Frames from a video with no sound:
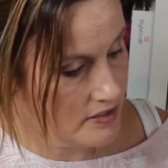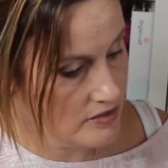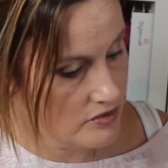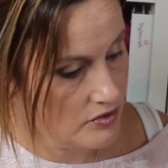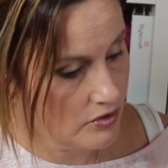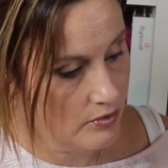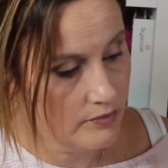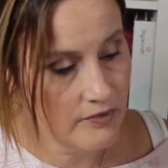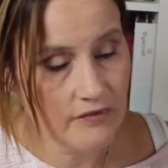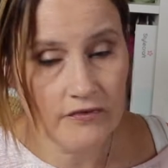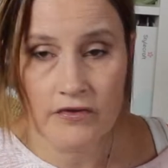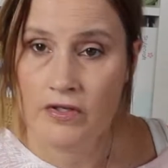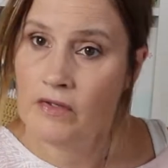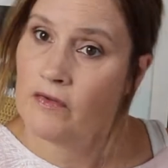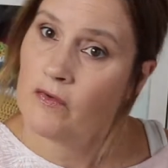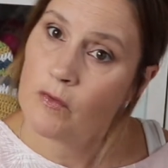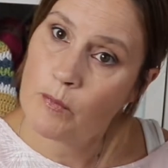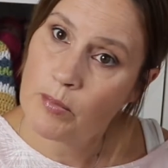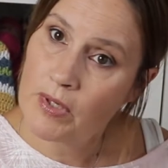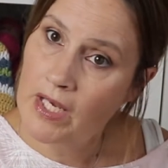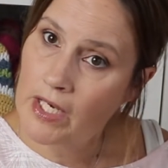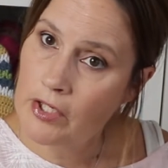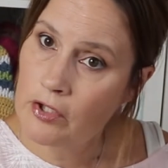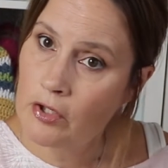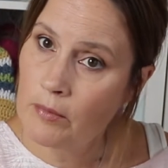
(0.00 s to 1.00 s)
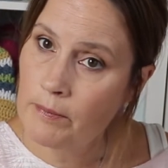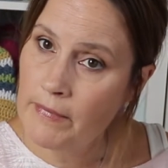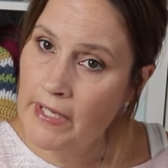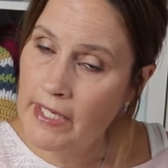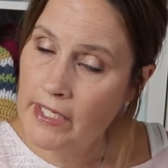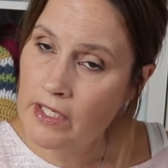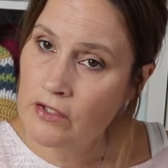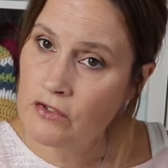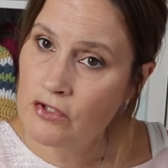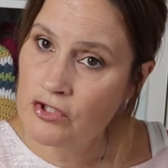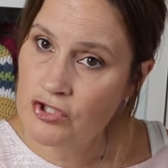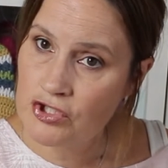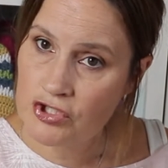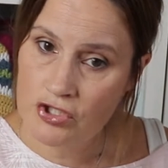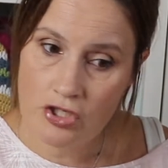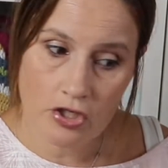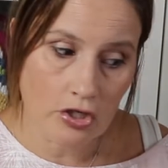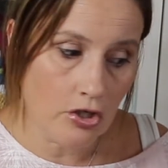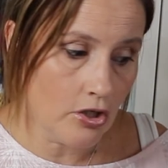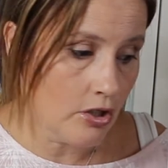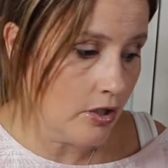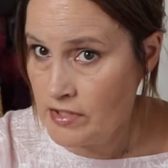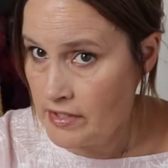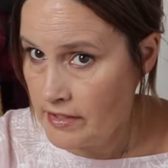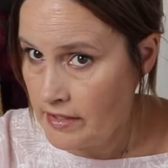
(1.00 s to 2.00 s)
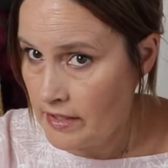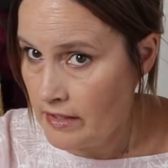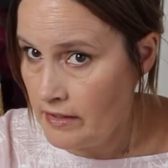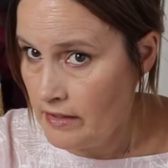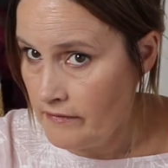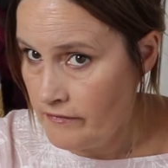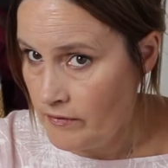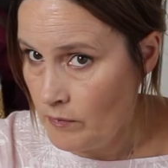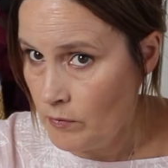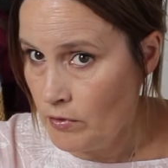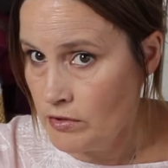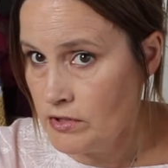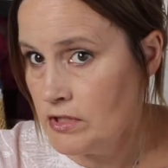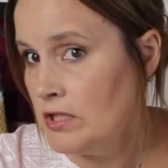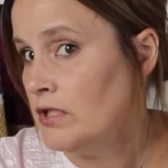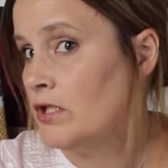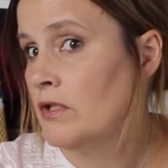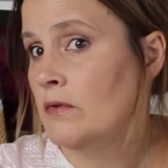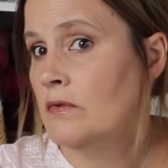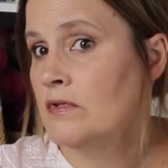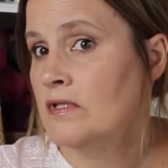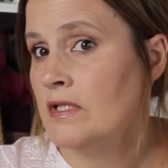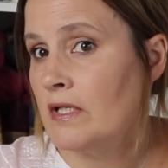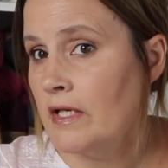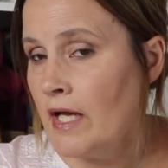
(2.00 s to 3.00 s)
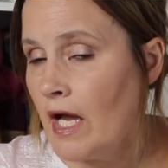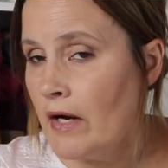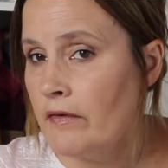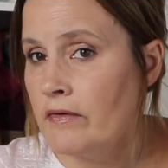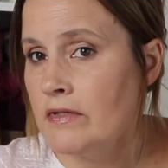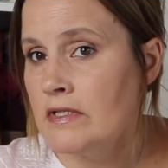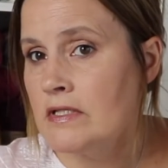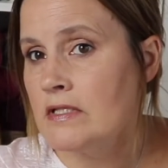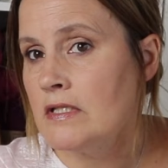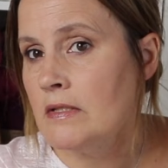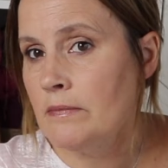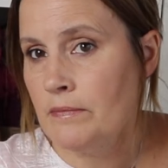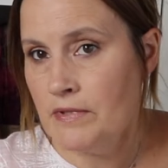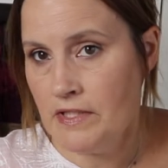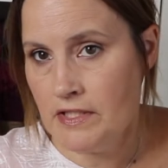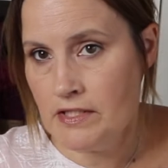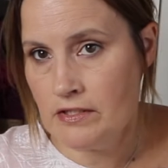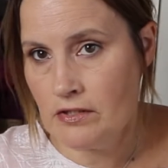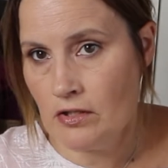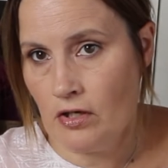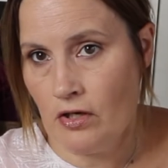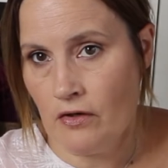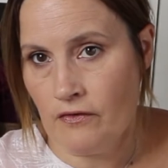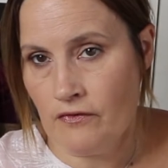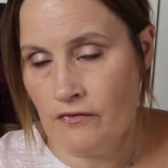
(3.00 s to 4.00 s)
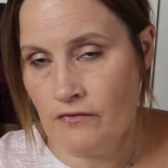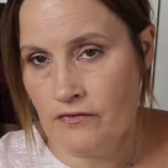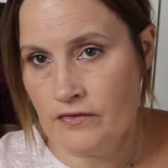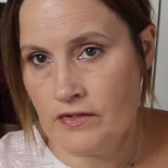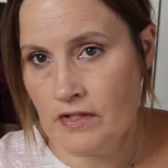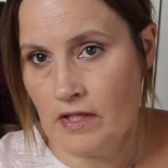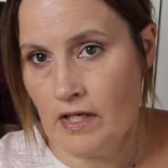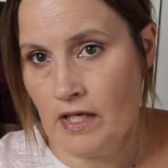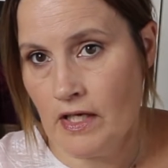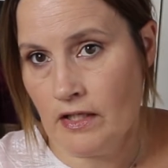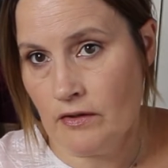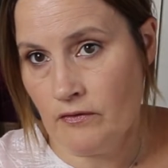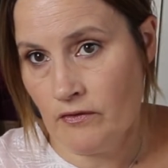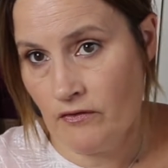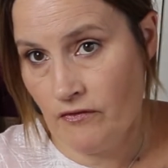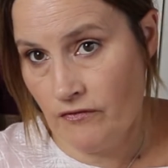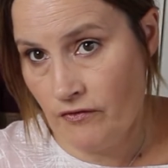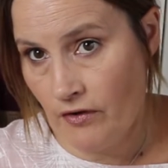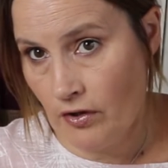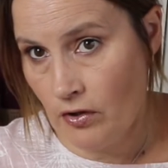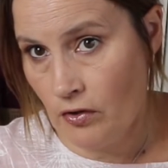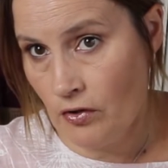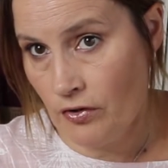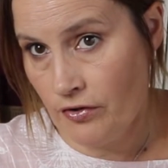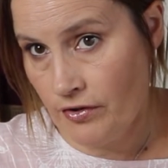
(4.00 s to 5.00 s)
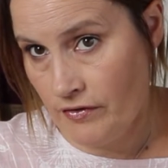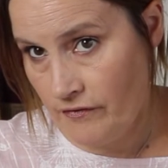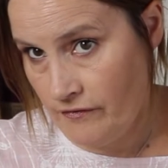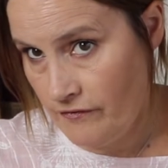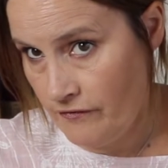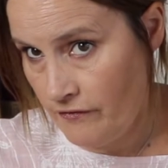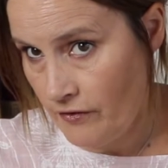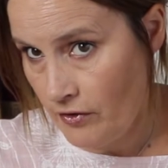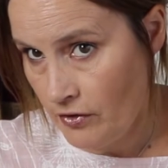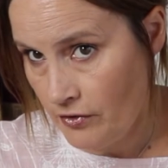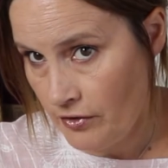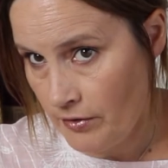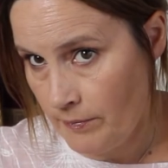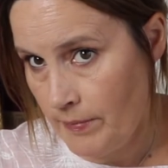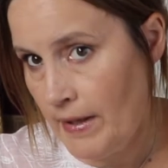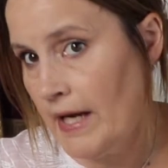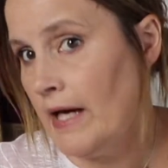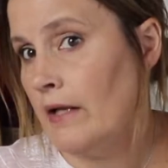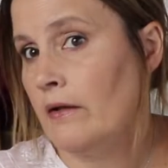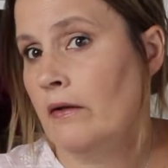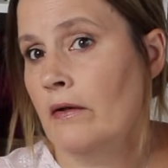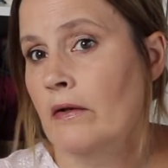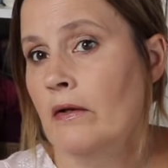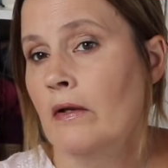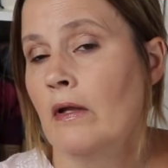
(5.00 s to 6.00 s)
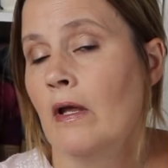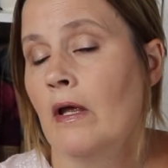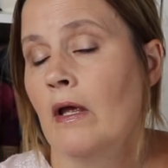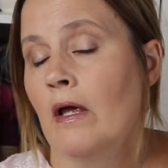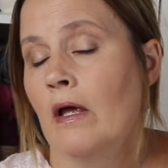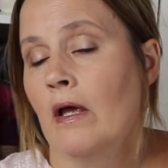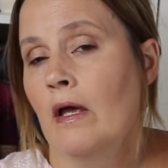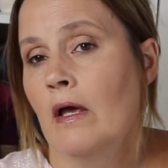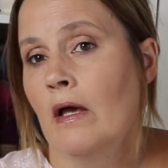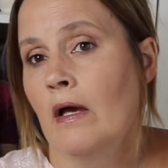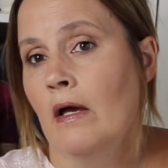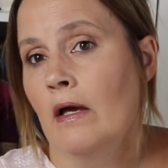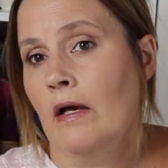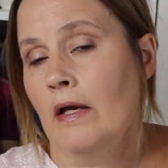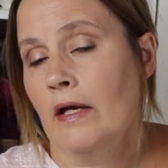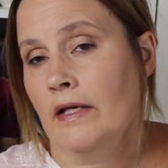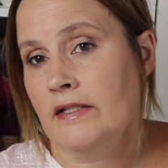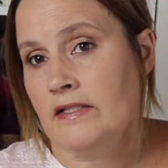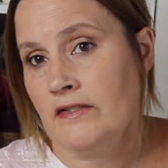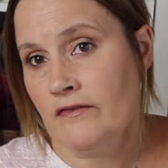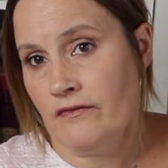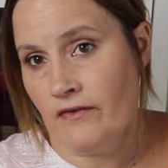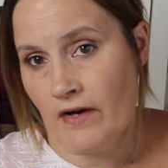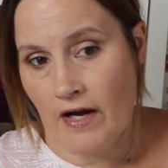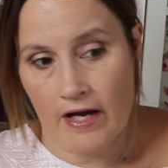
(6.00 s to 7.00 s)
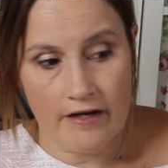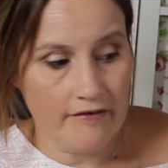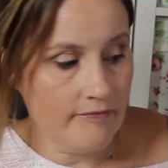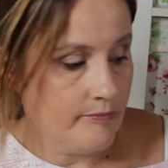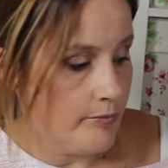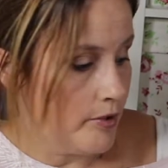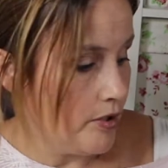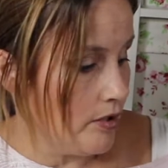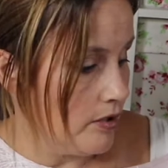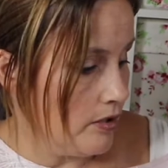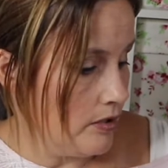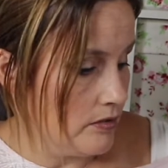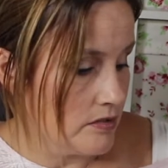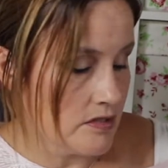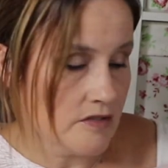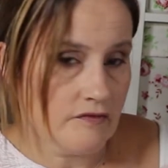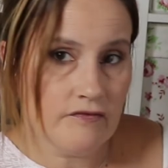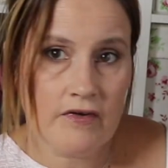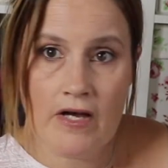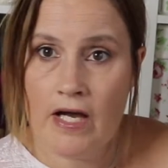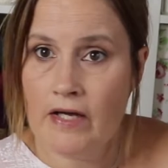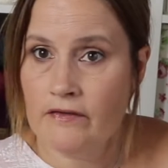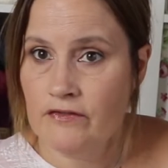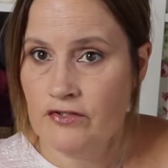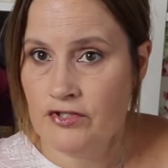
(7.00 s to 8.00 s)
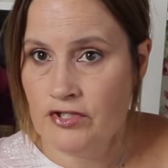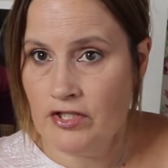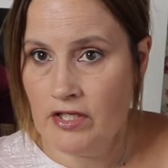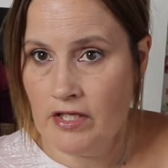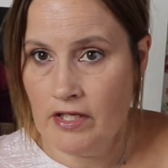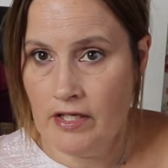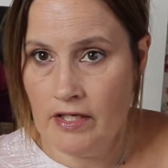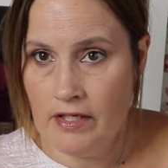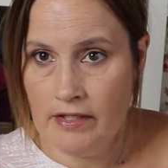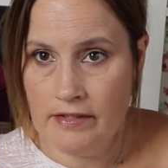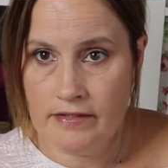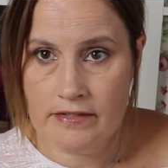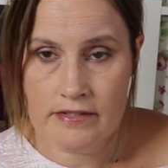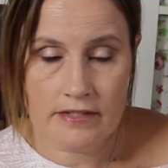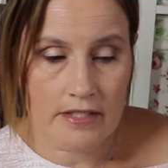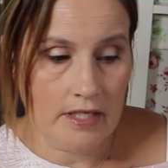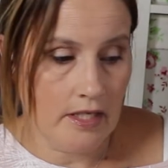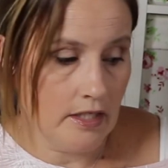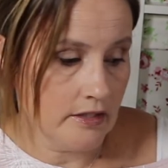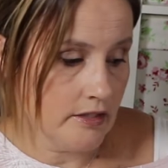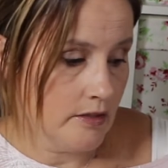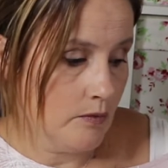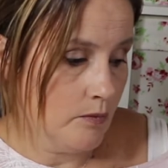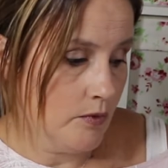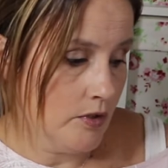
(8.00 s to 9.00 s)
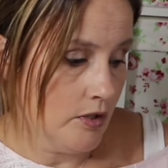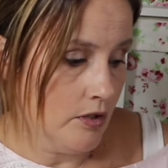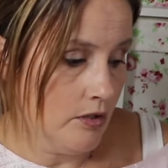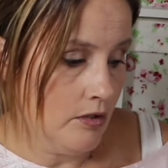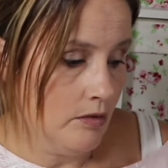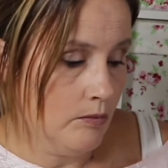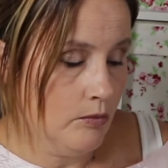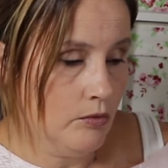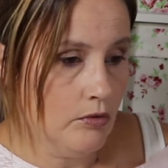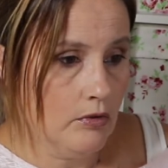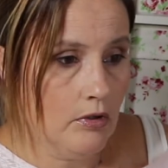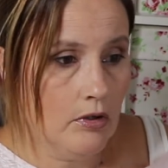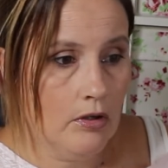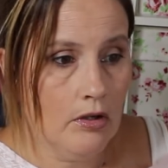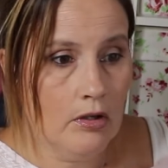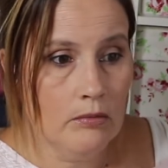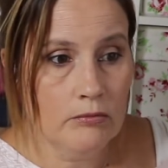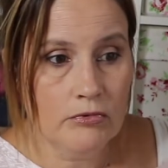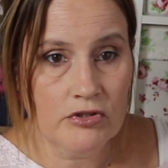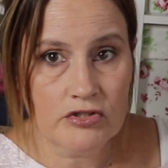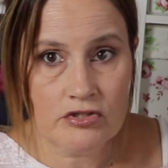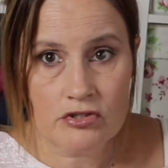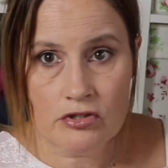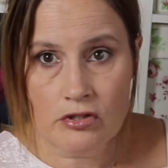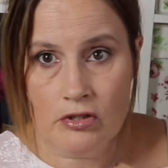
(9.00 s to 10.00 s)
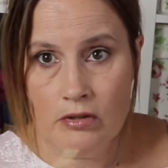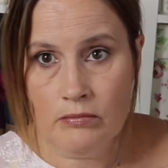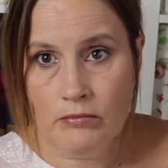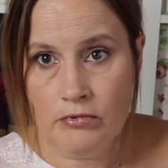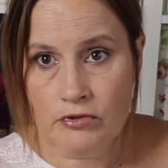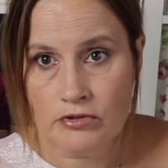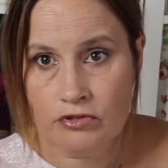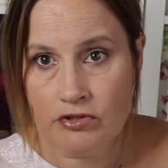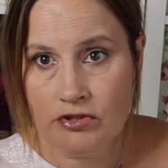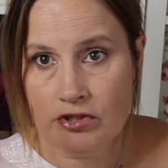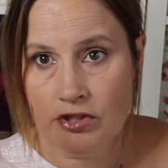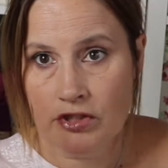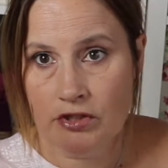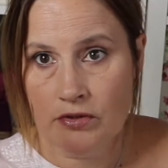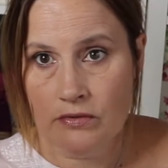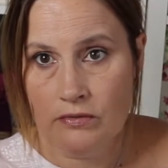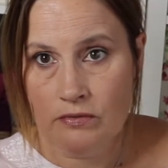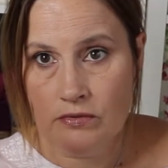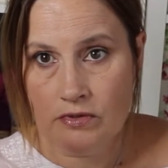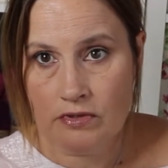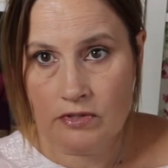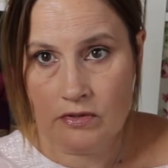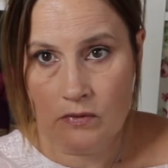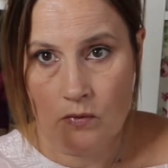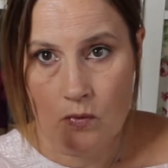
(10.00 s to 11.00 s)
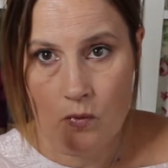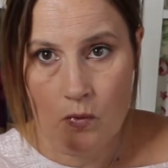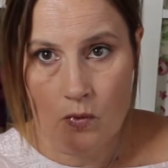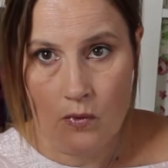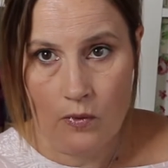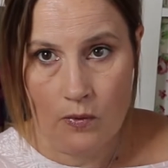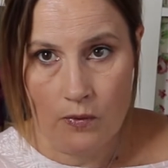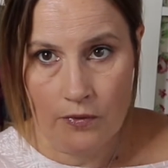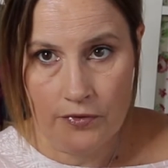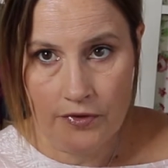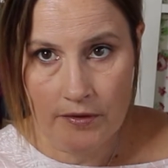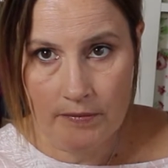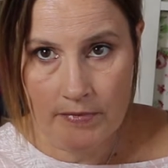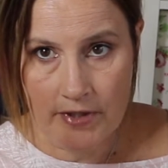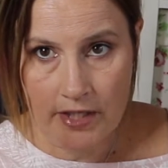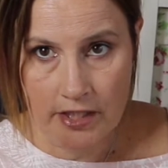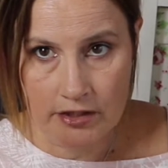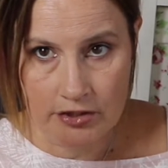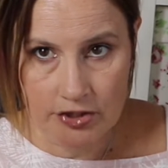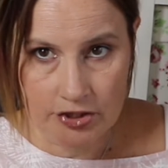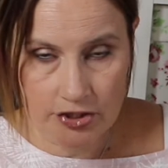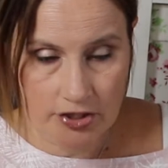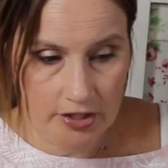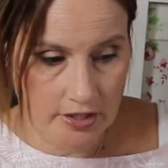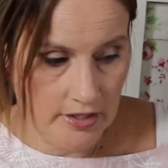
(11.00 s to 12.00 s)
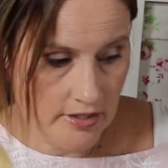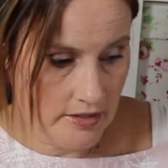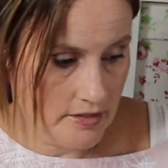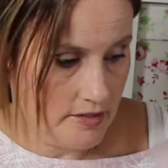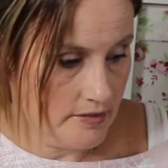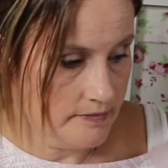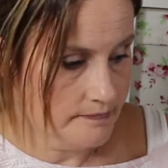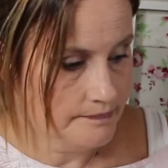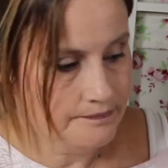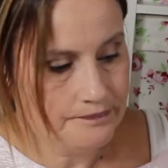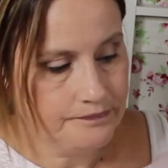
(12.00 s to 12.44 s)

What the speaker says: So if you plan on making the shawl, and if you want to use the Caron Simply Soft and follow the pattern, it's 5 balls, 5 shades, and you will almost use the main shade.